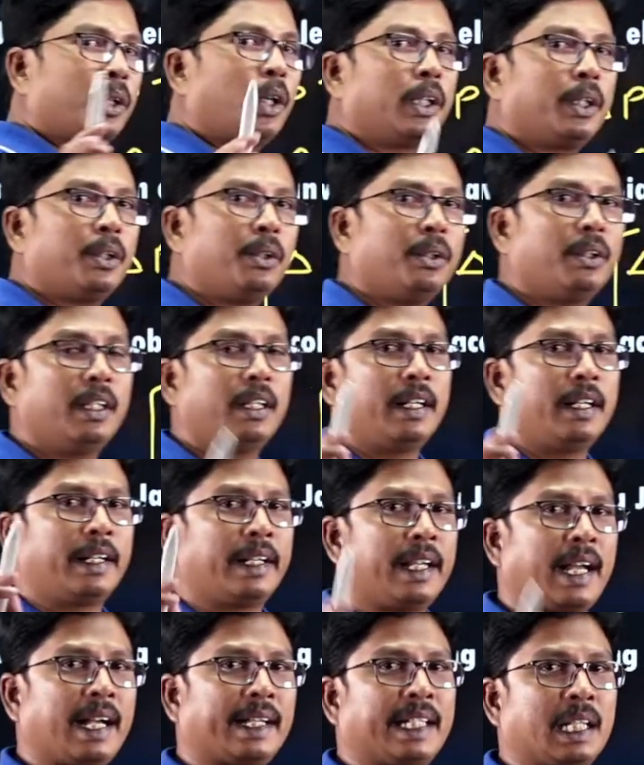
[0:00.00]
told you
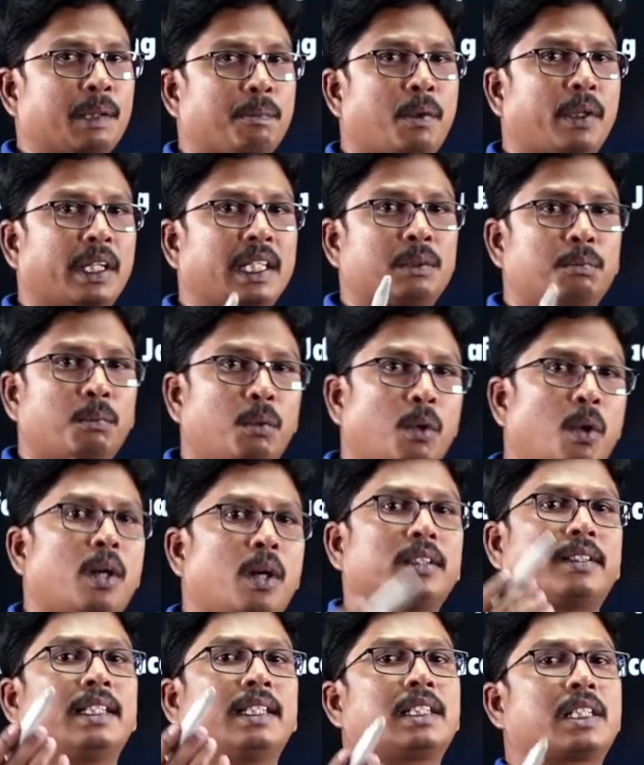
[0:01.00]
reactive power is
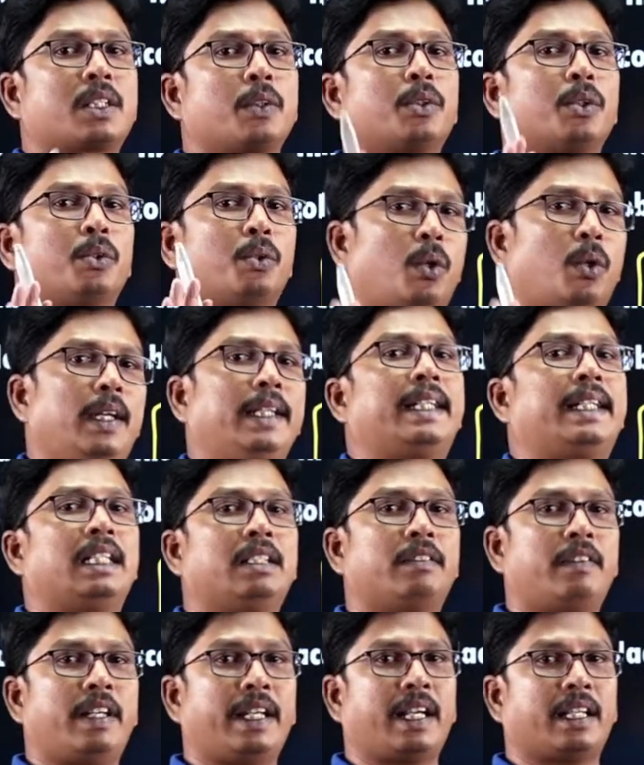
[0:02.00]
more sensitive to voltage
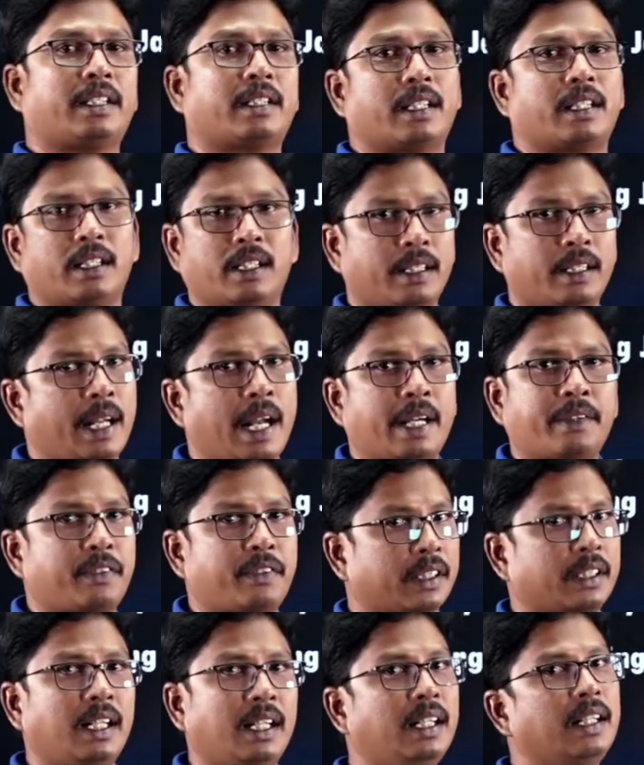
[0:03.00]
variation, not
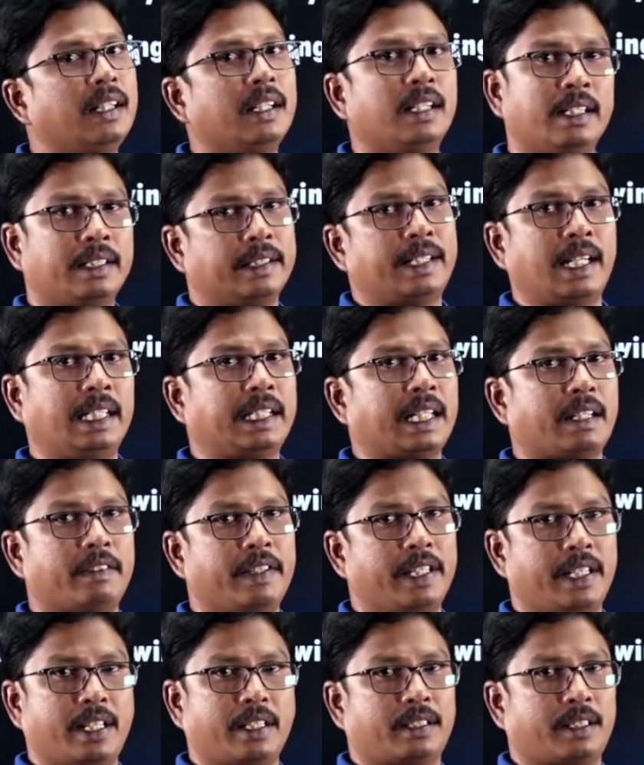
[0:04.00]
for the delta
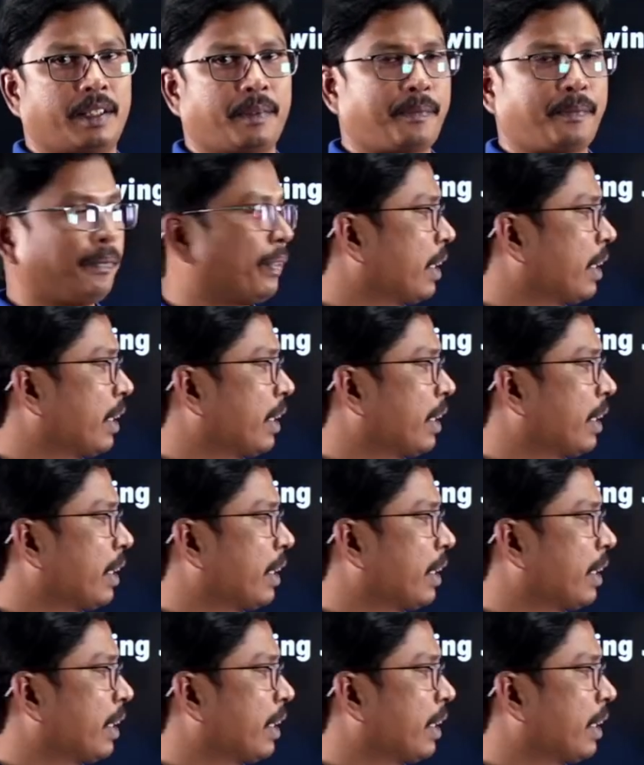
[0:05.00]
variation.